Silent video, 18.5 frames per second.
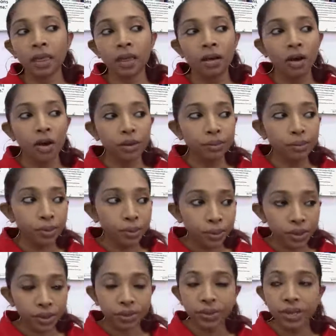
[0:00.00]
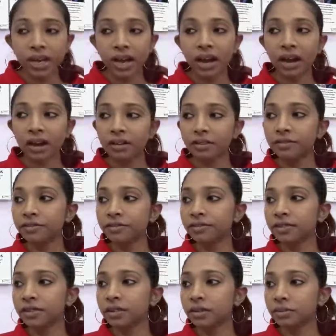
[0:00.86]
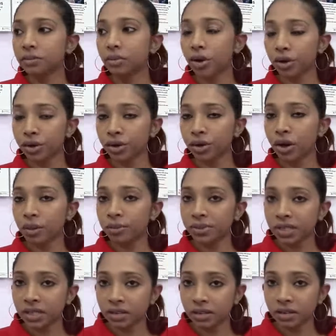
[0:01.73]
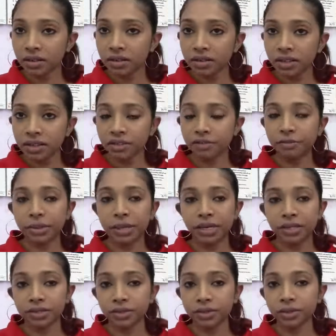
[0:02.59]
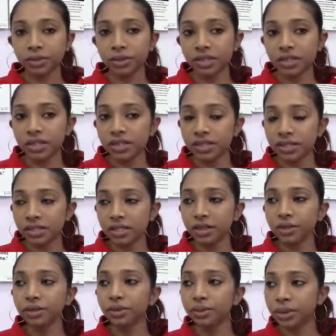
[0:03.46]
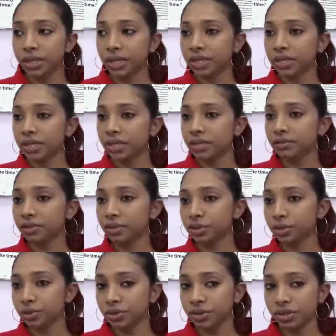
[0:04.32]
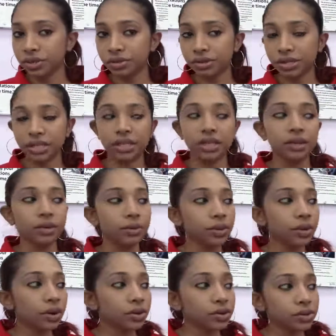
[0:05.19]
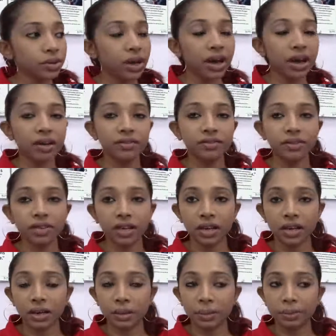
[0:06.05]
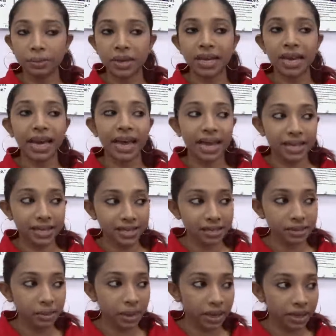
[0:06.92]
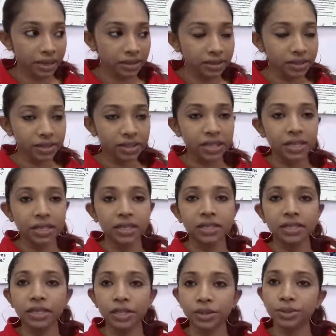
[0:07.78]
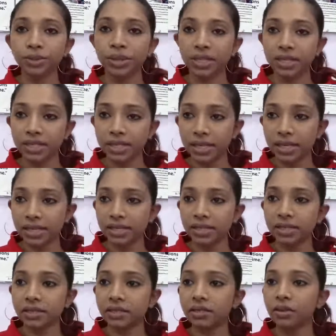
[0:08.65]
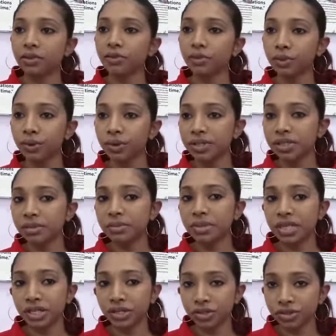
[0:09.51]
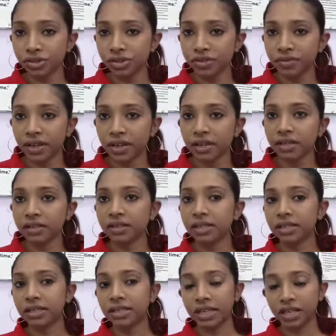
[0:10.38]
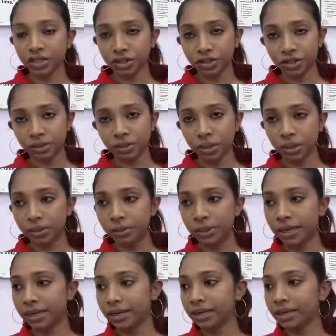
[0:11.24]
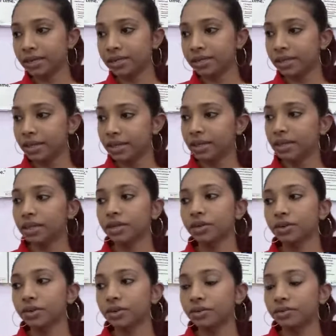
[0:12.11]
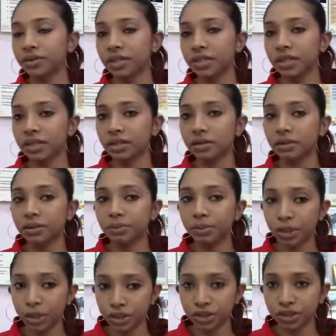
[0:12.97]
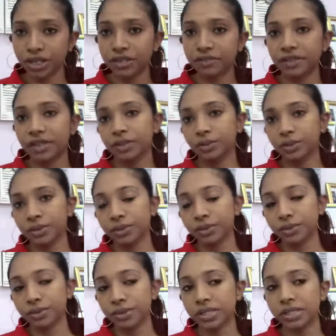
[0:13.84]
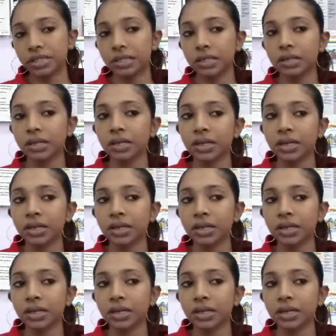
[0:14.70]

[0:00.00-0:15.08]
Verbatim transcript: On board, we have Modern Optical. They've partnered with us. They're doing the visual screening. We also have um, Guyana Smile. They're doing the dental. Of course, the Ministry of Health and the National Blood Bank is taking care of the blood drive that we are hosting.